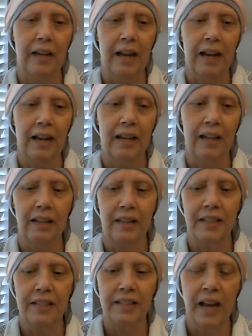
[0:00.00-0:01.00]
And
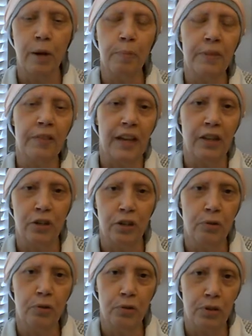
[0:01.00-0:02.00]
the tape that they
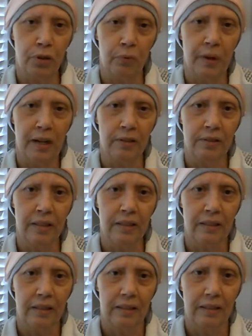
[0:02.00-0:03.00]
used around it,